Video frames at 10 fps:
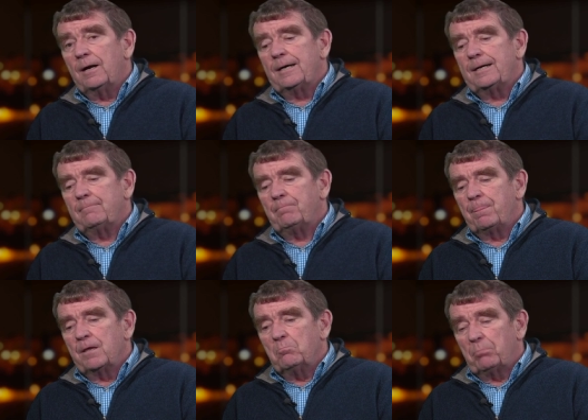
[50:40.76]
Um,
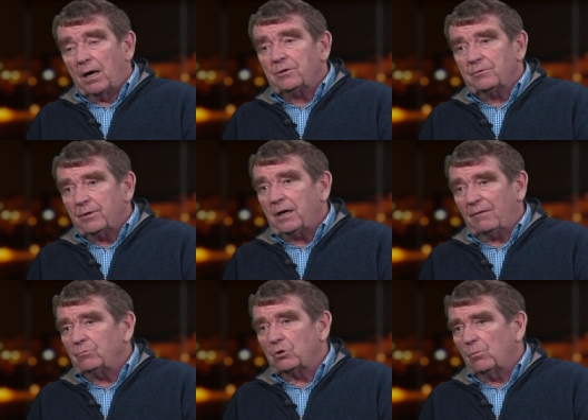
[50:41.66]
but they
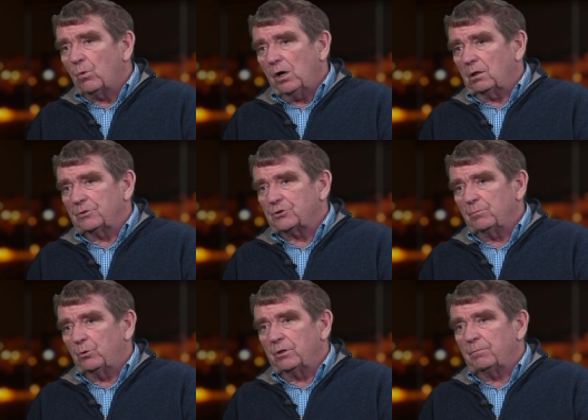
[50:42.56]
haven't gone well. There's no
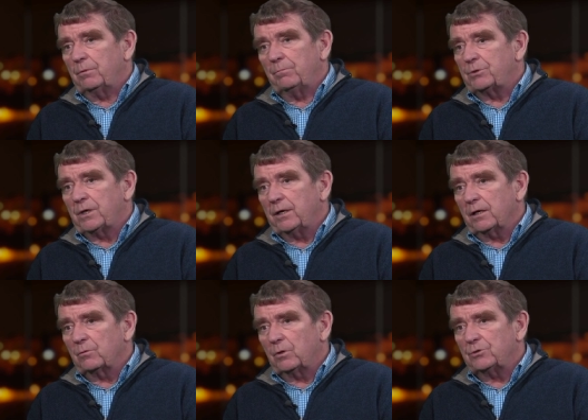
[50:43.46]
point in pretending
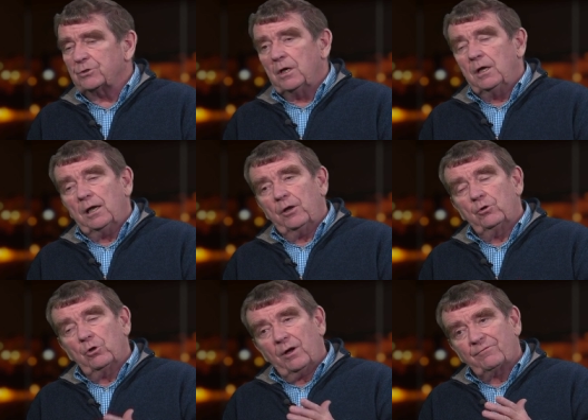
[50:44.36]
otherwise. And
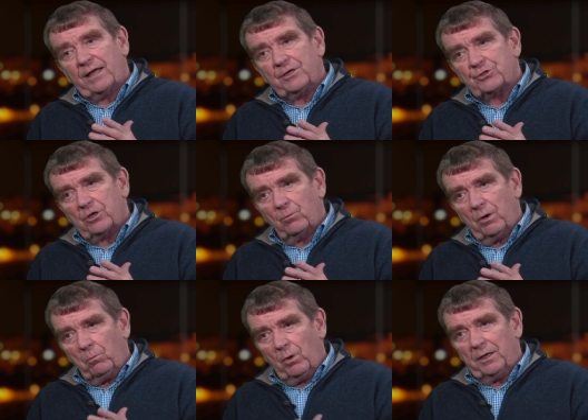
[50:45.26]
although Afghanistan
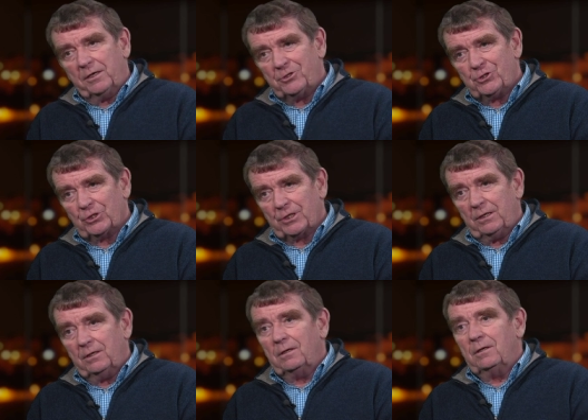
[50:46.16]
went well
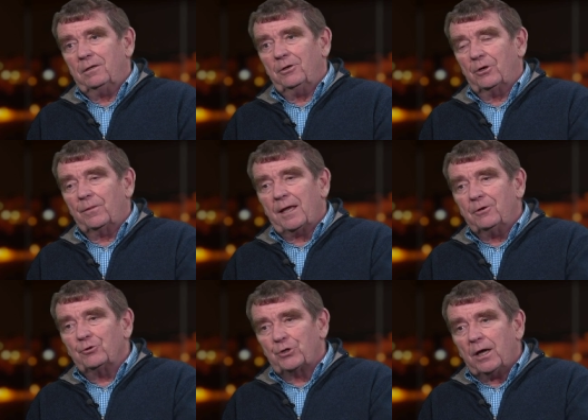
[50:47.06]
initially, you know, at the
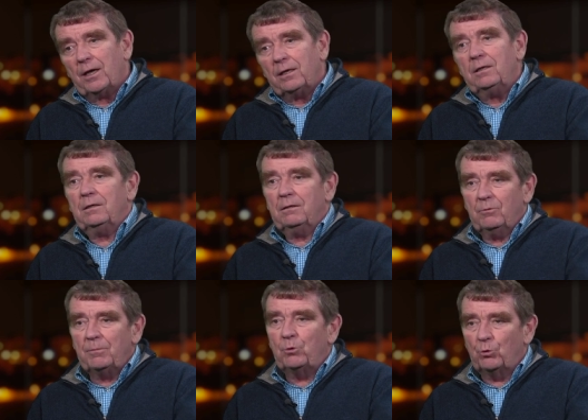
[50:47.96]
end of the day,
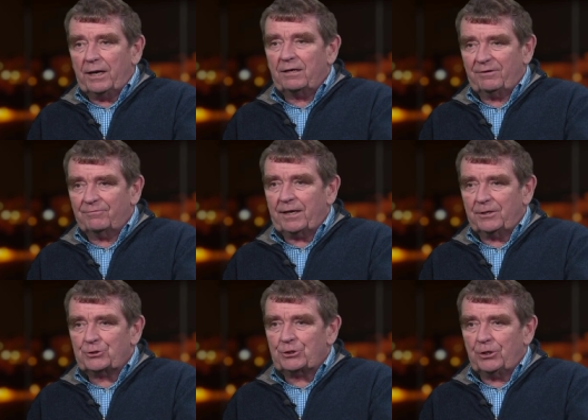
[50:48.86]
we pulled out of
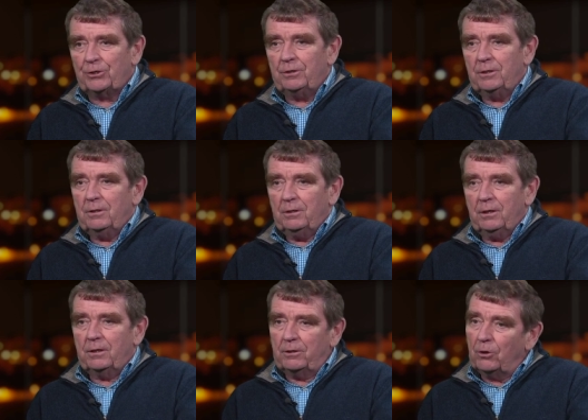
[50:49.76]
Afghanistan
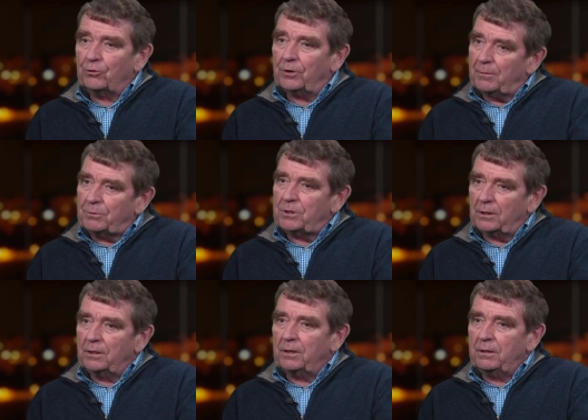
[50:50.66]
in not a
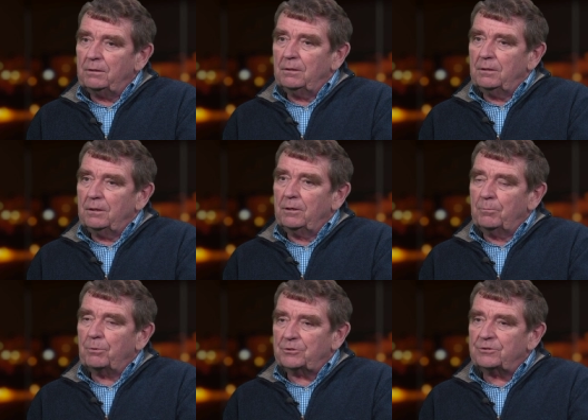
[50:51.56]
particularly you know,
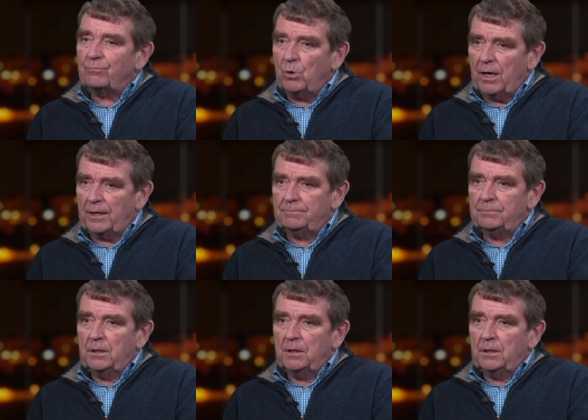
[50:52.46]
impressive way